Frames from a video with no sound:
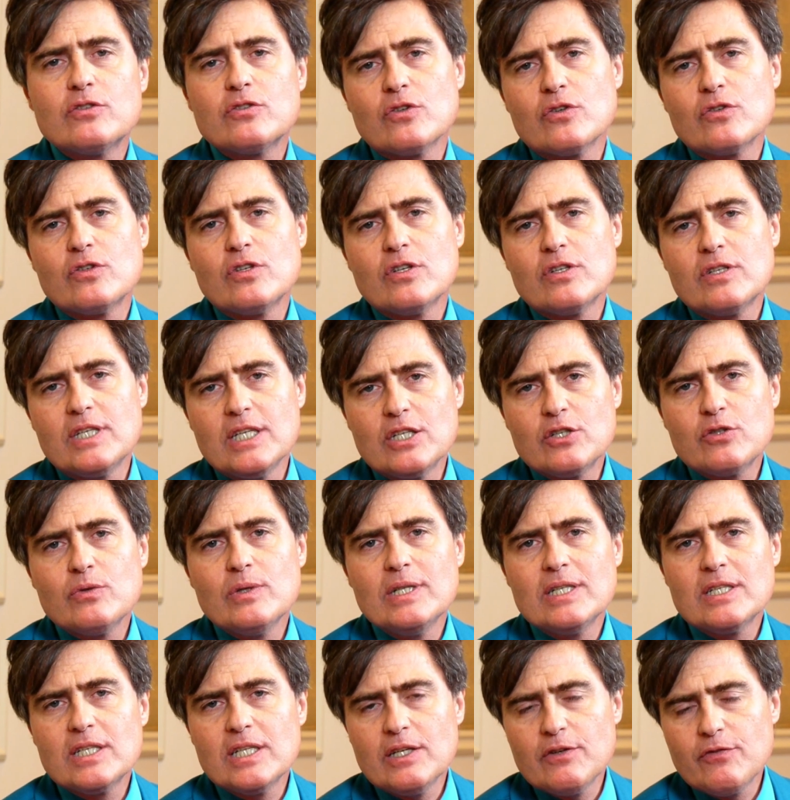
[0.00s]
So the T3
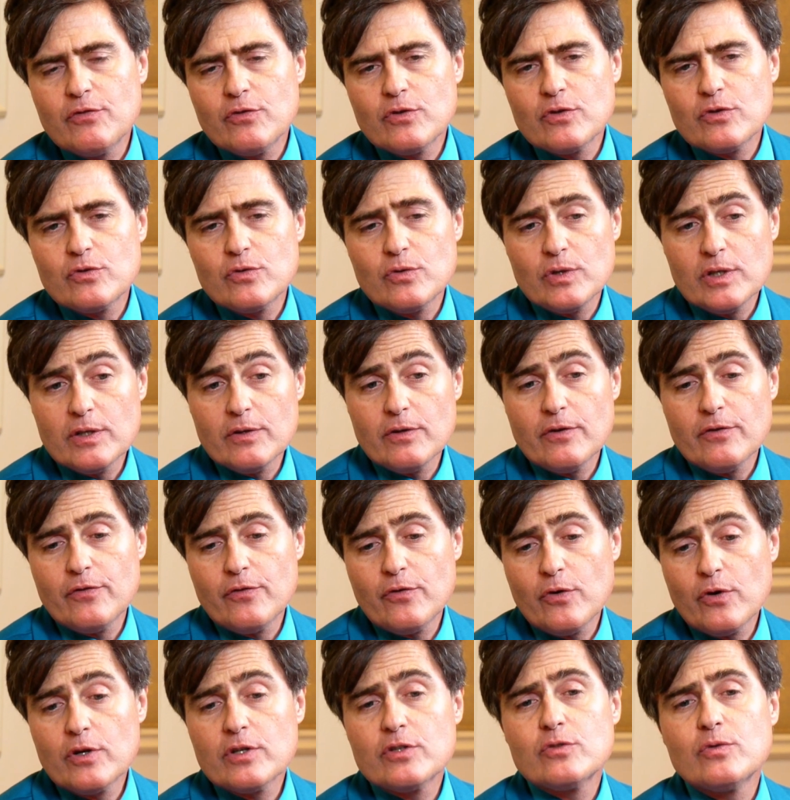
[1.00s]
and T4
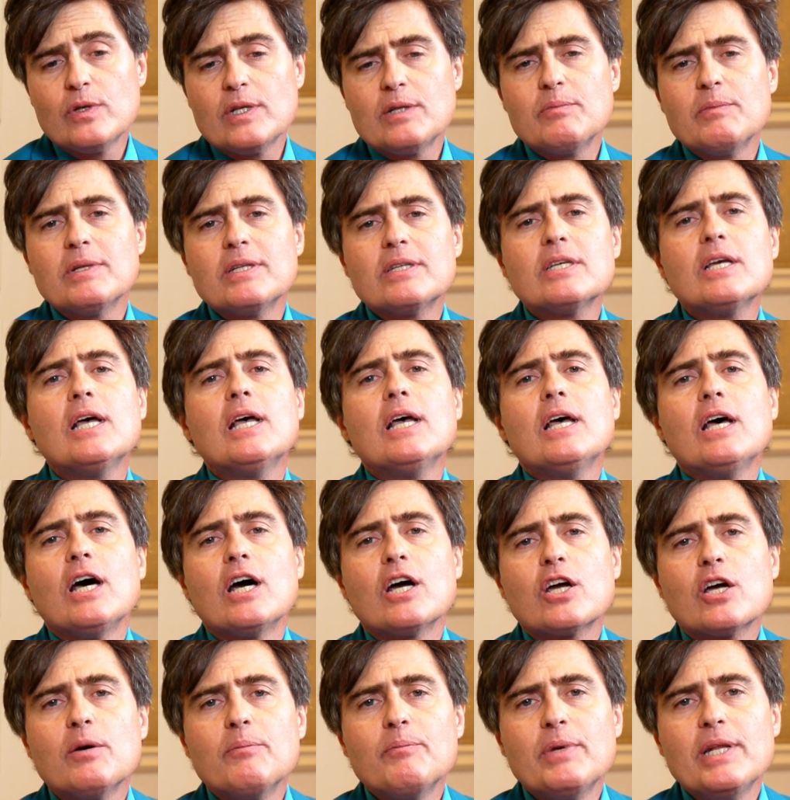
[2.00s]
T4 treatment
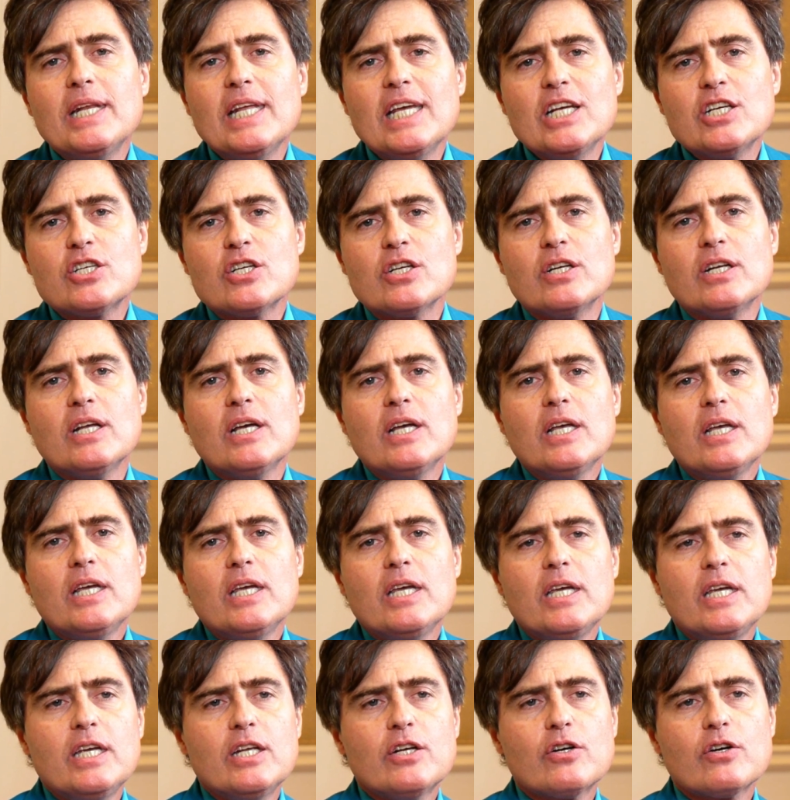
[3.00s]
a combination,
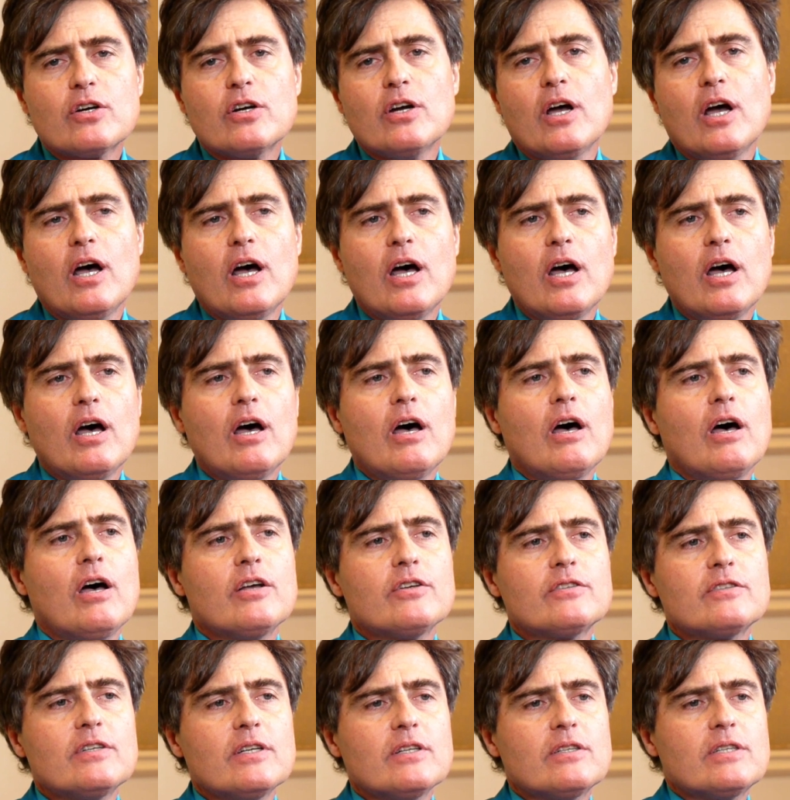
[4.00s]
either uh,
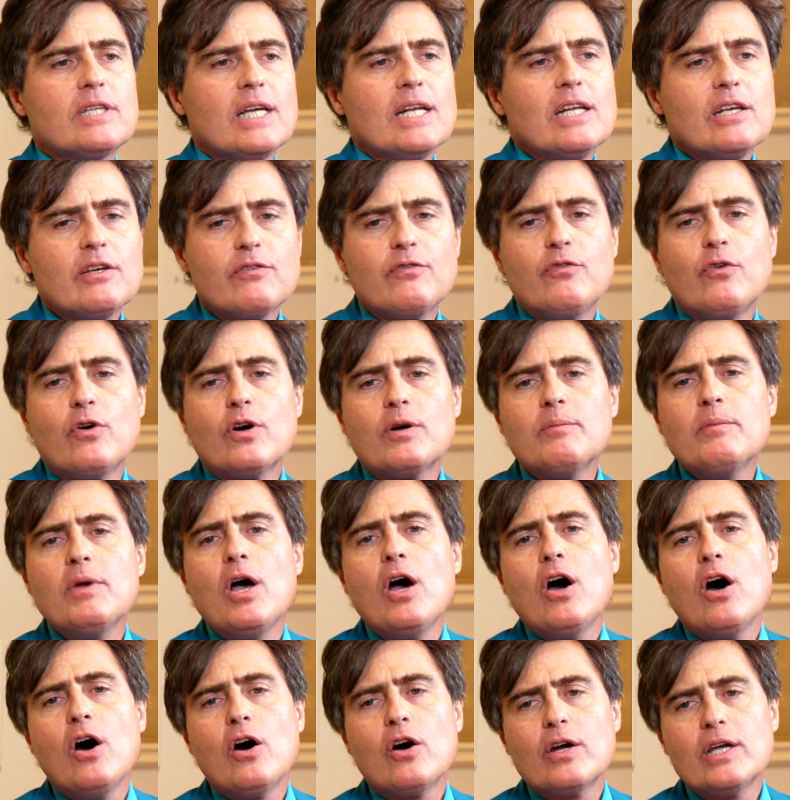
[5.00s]
a synthetic form
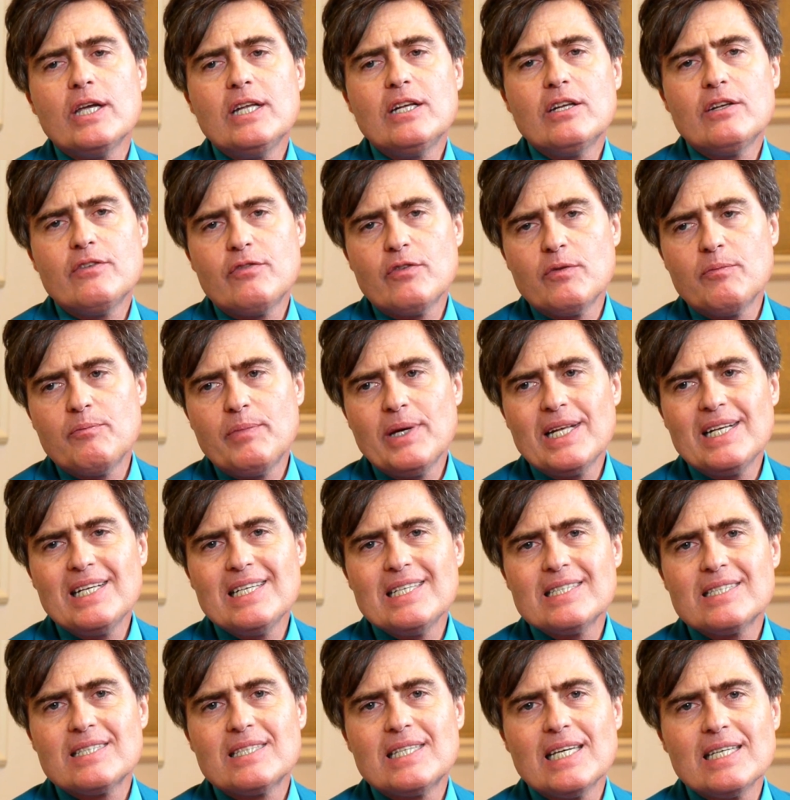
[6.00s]
or either even better
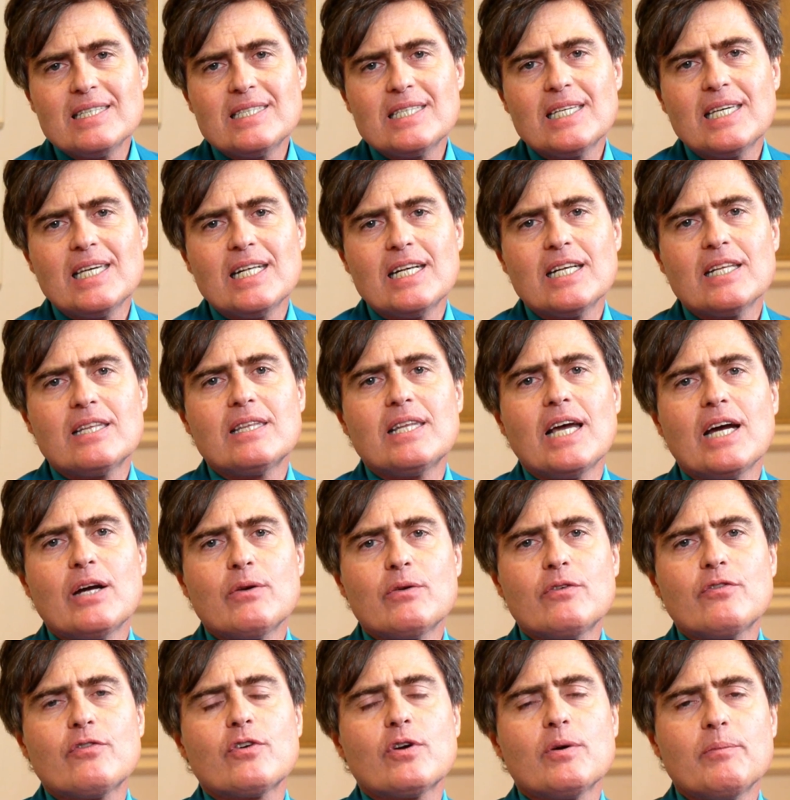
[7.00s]
is desiccated
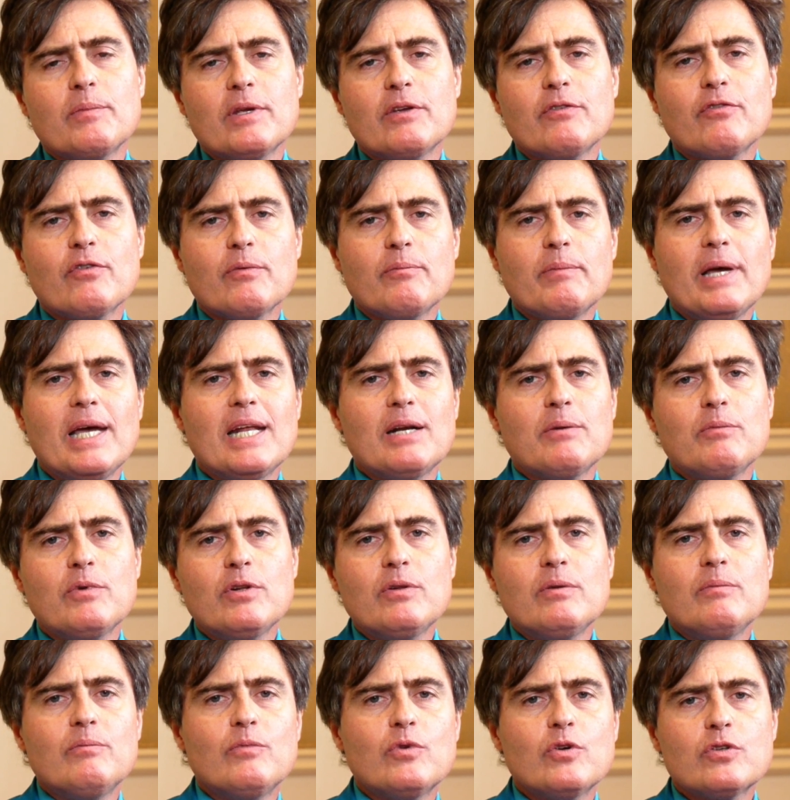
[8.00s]
thyroid coming from
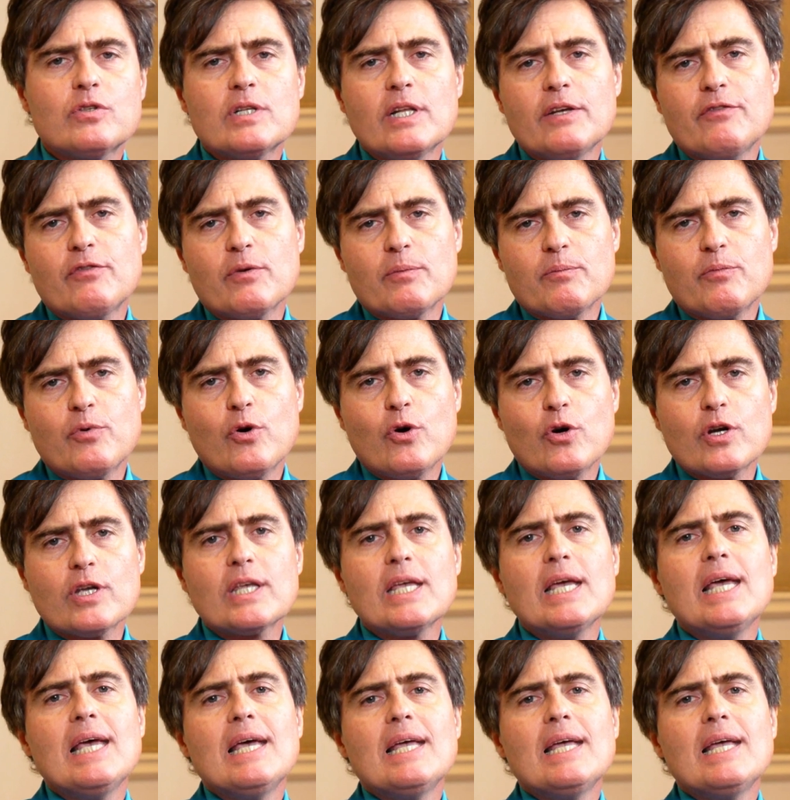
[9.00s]
animal, mostly from pork.